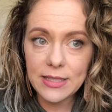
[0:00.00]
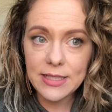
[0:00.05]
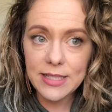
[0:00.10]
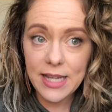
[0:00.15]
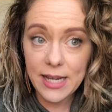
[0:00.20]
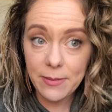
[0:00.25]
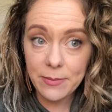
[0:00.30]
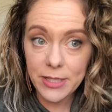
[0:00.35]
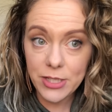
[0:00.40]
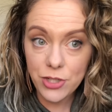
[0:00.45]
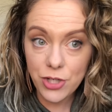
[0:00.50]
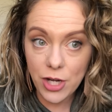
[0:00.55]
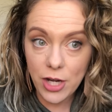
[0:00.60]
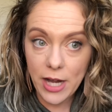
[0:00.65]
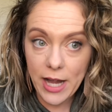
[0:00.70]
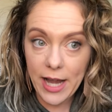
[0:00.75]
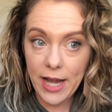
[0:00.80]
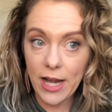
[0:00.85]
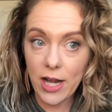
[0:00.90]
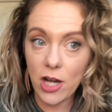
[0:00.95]
damage your
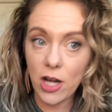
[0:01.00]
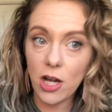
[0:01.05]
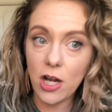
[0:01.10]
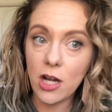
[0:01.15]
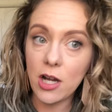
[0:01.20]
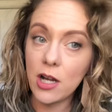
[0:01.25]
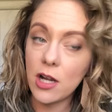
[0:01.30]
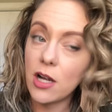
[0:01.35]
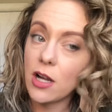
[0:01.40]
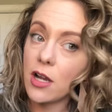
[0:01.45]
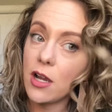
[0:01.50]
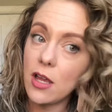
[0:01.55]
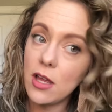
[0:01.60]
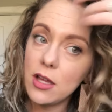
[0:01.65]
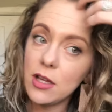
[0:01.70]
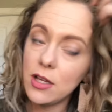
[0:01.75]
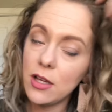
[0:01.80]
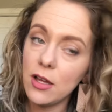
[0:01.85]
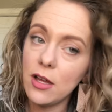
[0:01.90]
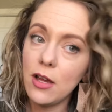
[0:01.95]
hair
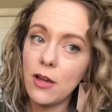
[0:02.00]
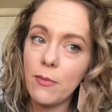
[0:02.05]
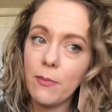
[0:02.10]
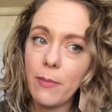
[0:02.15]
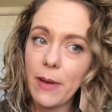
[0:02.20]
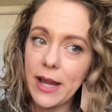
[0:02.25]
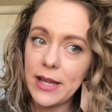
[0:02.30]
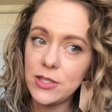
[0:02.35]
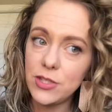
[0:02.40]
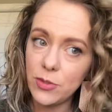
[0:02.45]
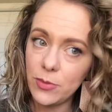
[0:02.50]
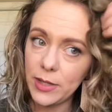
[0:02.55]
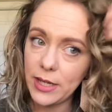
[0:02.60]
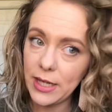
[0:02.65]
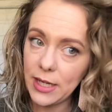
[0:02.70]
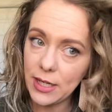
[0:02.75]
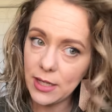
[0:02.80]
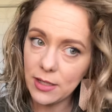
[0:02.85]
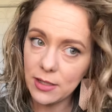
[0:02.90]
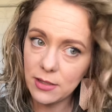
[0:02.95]
by
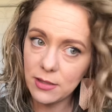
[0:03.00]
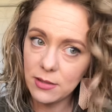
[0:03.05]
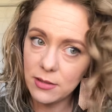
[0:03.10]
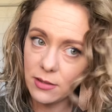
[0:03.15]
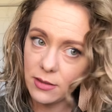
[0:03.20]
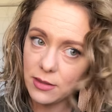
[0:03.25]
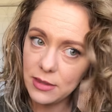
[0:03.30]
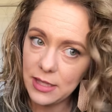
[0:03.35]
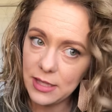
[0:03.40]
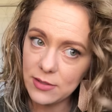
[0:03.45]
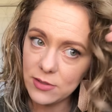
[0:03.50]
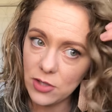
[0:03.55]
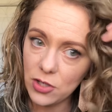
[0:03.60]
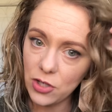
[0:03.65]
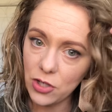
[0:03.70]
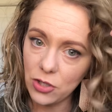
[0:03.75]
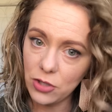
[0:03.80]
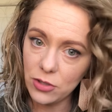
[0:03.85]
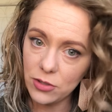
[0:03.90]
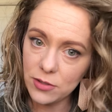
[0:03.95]
doing these
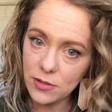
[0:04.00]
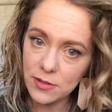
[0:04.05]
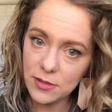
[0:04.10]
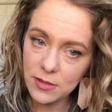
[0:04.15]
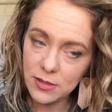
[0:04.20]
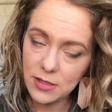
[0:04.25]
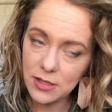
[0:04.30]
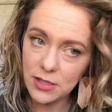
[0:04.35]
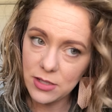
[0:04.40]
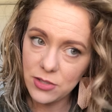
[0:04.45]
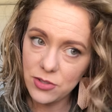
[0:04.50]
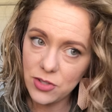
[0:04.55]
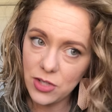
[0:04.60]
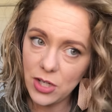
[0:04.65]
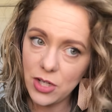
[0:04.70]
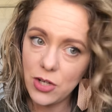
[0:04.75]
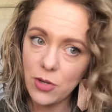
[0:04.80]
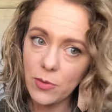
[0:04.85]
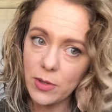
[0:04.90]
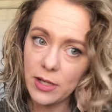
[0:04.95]
curls. So
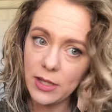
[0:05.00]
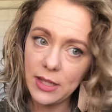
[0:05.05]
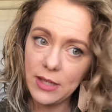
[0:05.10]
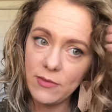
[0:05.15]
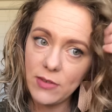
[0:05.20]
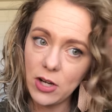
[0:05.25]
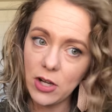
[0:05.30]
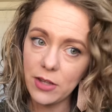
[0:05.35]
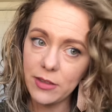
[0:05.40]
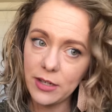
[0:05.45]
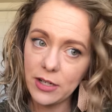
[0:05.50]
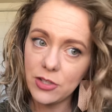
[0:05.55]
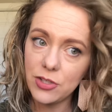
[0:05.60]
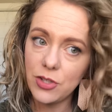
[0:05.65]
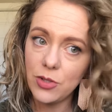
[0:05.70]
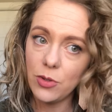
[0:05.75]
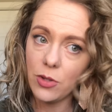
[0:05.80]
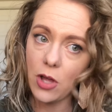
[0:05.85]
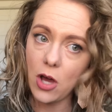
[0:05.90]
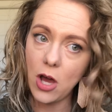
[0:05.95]
you don't want to leave it on there
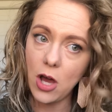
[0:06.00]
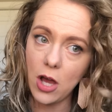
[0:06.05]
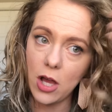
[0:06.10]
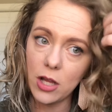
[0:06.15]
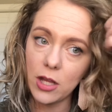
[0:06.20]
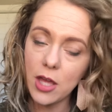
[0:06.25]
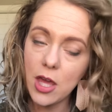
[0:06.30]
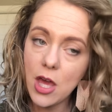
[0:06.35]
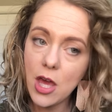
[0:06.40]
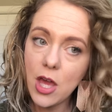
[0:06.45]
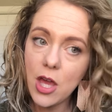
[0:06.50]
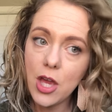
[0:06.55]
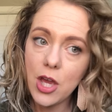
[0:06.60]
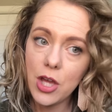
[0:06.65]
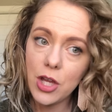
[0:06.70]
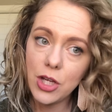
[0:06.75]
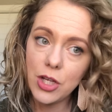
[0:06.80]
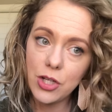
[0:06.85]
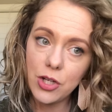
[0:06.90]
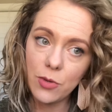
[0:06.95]
too long.
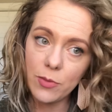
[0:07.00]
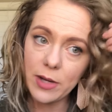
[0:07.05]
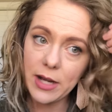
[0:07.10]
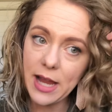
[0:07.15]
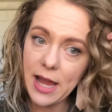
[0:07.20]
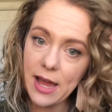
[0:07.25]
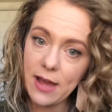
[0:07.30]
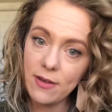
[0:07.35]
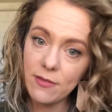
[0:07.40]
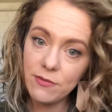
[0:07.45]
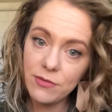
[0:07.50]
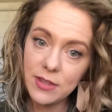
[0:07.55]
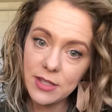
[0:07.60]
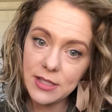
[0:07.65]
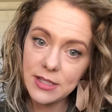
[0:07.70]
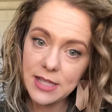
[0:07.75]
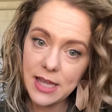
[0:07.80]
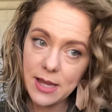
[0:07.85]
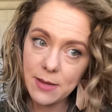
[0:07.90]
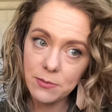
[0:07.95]
You don't want to have
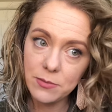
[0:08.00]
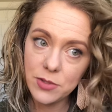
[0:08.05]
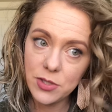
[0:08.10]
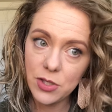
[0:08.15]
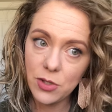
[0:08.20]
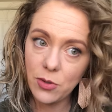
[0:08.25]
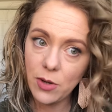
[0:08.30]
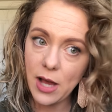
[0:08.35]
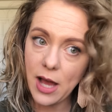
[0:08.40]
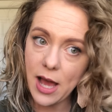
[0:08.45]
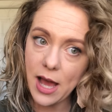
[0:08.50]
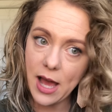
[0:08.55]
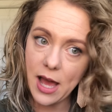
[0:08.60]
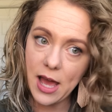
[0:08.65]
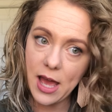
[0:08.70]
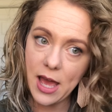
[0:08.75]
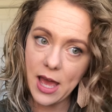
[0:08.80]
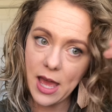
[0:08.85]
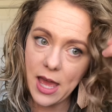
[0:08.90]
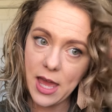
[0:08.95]
the temp too
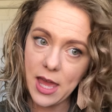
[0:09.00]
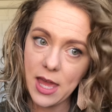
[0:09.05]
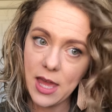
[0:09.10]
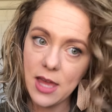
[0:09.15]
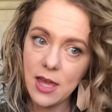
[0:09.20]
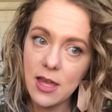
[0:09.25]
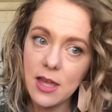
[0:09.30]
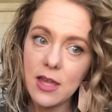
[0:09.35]
high.